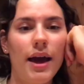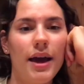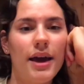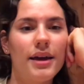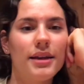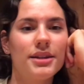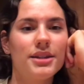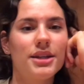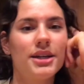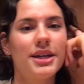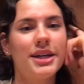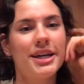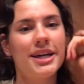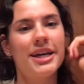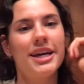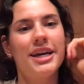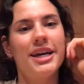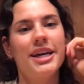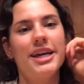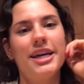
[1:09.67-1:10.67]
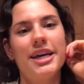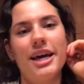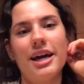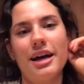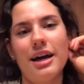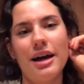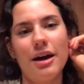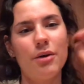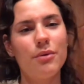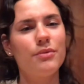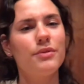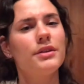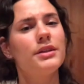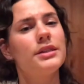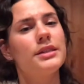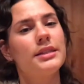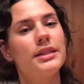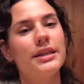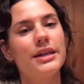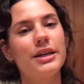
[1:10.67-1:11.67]
And yeah, I
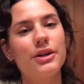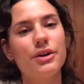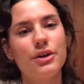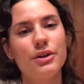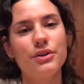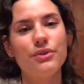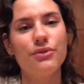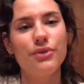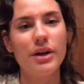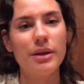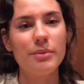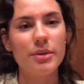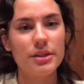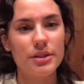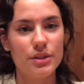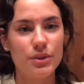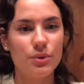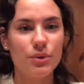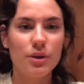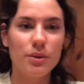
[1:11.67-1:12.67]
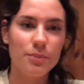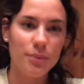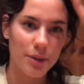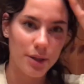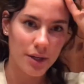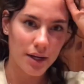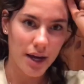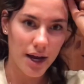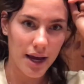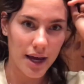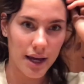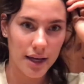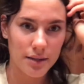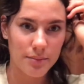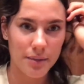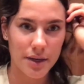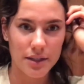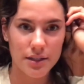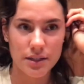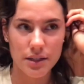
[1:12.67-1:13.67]
obviously couldn't film at school, but I
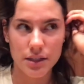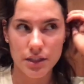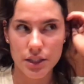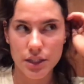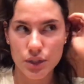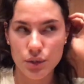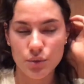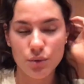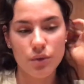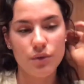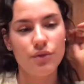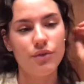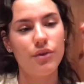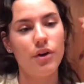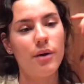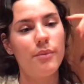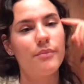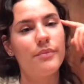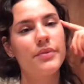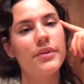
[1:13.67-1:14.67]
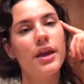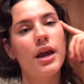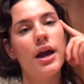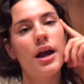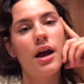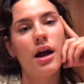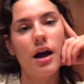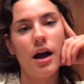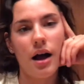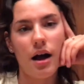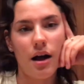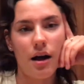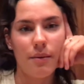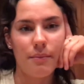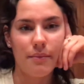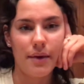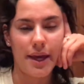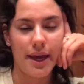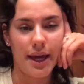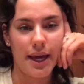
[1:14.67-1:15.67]
had basically school from
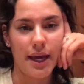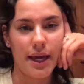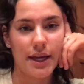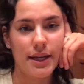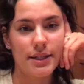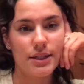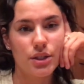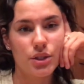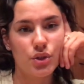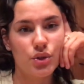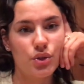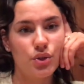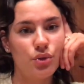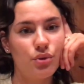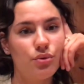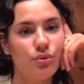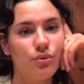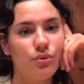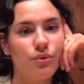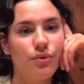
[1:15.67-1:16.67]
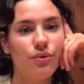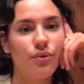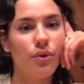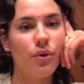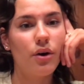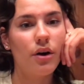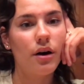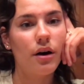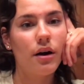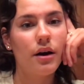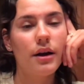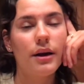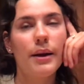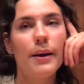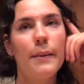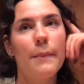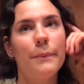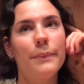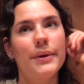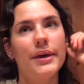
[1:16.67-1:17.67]
um, 8 to 4
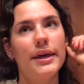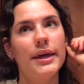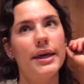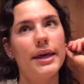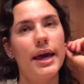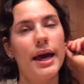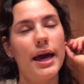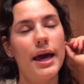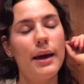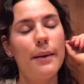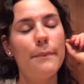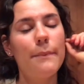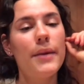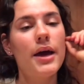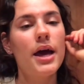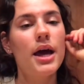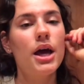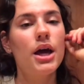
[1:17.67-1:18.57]
p.m.